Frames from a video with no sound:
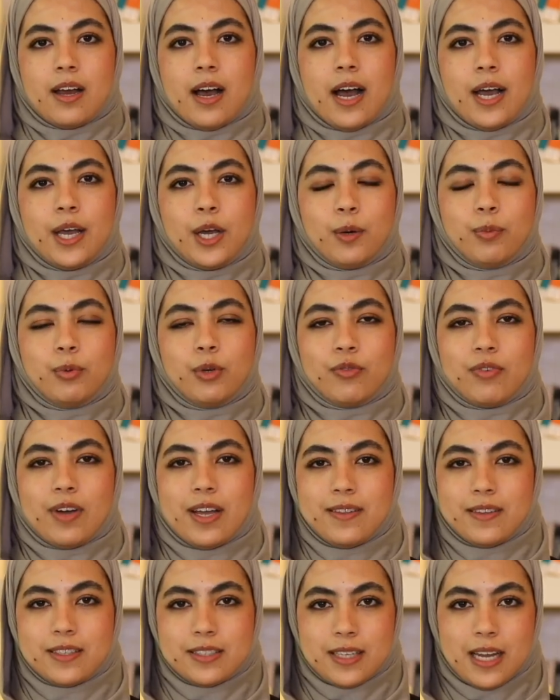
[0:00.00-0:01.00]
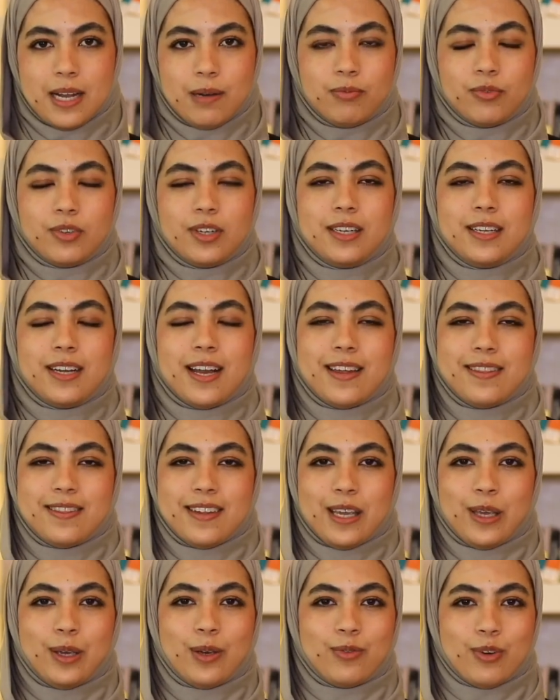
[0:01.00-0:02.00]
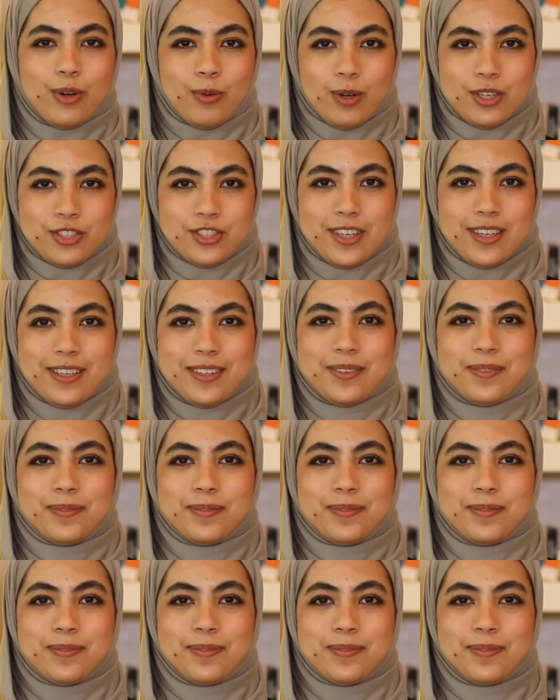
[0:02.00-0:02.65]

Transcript: I hope you find this helpful, and thank you for watching.